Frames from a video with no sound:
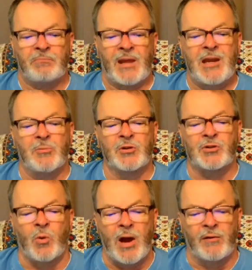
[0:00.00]
Hebrews
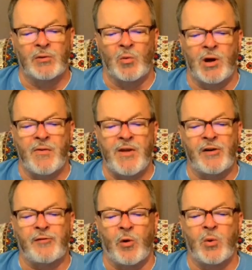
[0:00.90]
12:1,
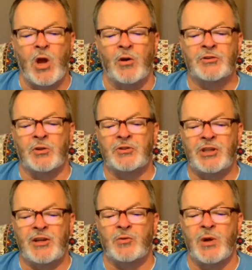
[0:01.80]
therefore we also,
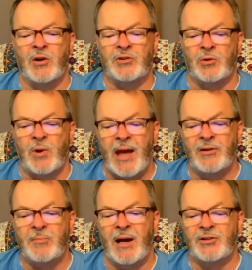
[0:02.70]
since we are
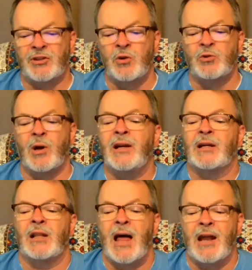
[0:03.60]
surrounded by so great a
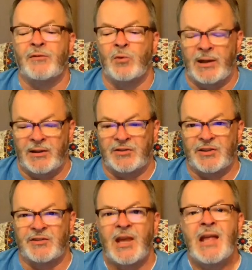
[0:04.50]
cloud of
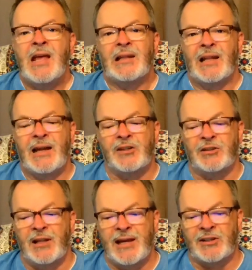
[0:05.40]
witnesses, let us
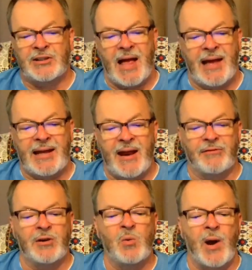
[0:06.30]
lay aside
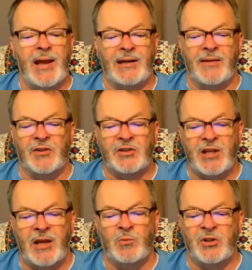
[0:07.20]
every weight and the
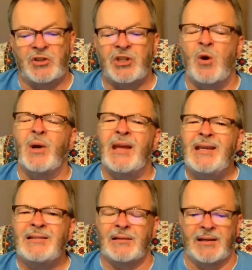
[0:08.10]
sin which so
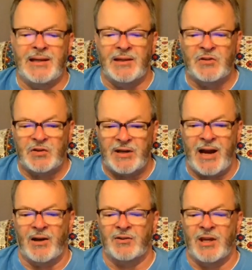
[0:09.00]
easily
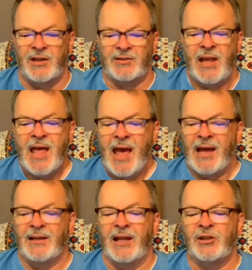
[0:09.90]
ensnares us,
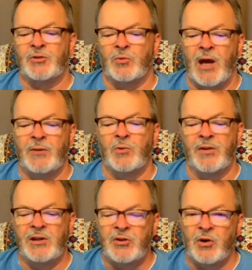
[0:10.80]
and let us run
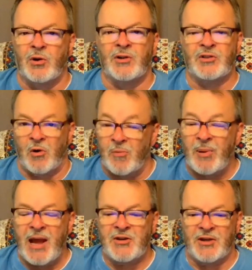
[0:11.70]
with endurance or
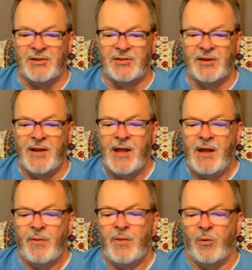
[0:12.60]
patience
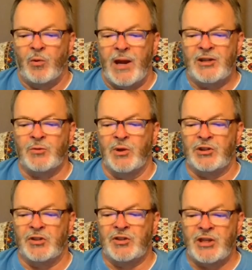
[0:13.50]
the race
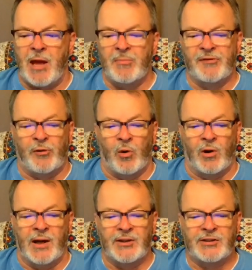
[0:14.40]
which is set
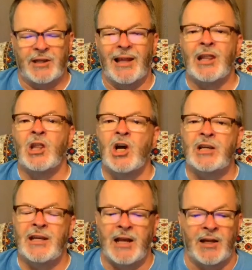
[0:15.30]
before us,
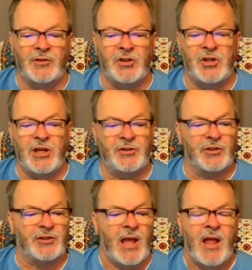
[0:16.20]
looking unto
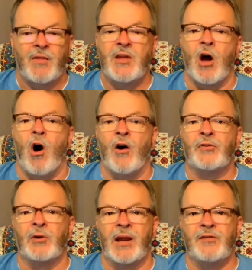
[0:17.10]
Jesus, the
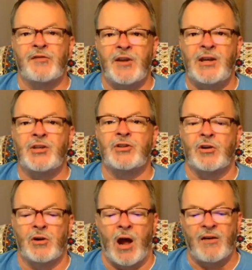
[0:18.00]
author and
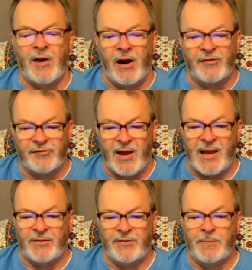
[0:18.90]
finisher of our
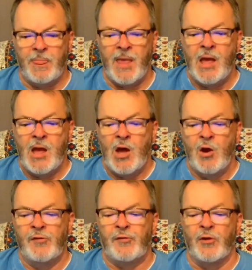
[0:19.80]
faith,
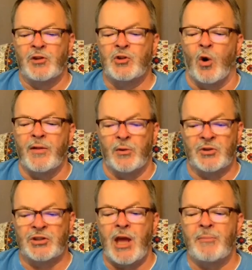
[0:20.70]
who for the joy that
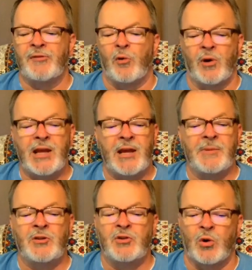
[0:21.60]
was set before him
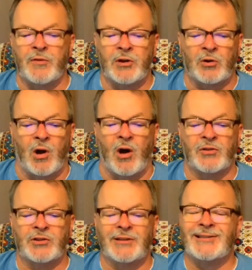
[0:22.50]
endured the
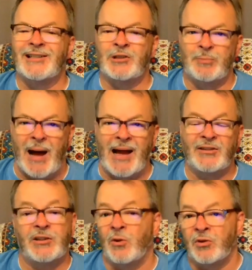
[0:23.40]
cross,
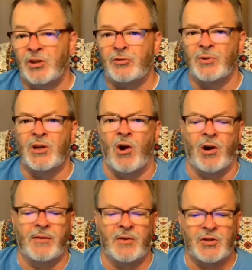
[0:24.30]
despising or
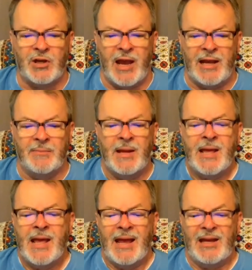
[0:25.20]
disregarding the shame.
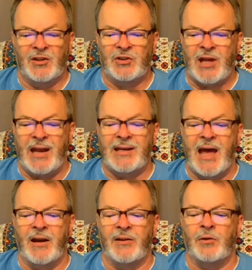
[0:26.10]
He has sat
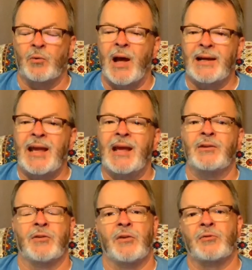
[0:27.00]
down at the right hand
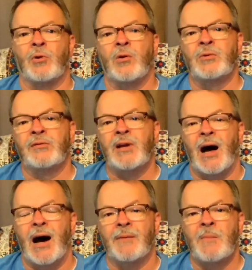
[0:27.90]
of the throne of
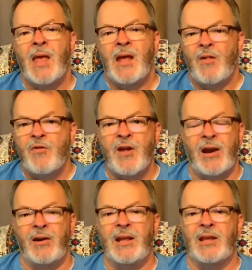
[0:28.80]
God.
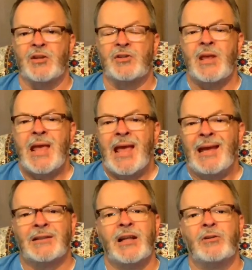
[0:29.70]
There it is.
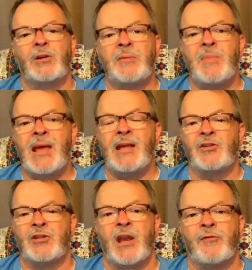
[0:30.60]
It literally
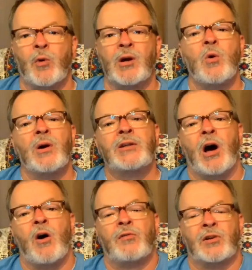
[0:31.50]
means that if we're going to
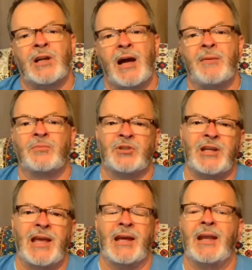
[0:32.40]
overcome
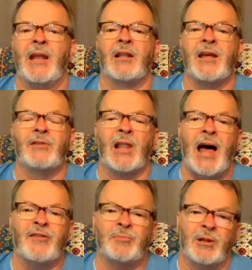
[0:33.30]
sin and live a
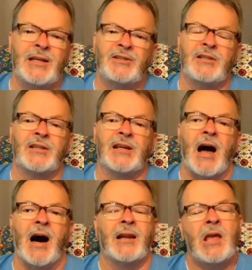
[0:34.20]
life pleasing to
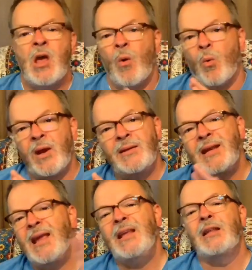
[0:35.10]
God, we
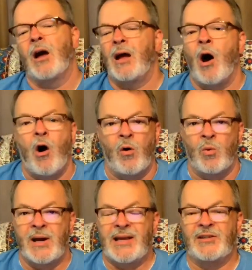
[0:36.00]
need
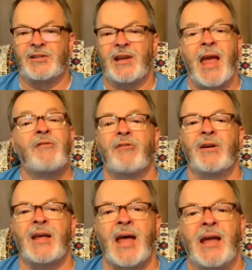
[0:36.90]
always, every
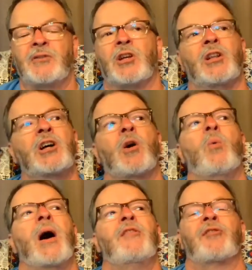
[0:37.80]
day, to look
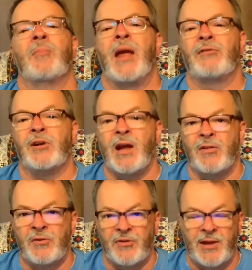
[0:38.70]
away from every
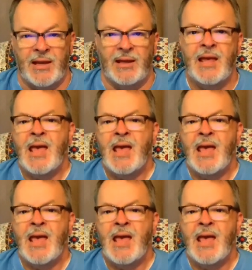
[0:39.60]
other thing,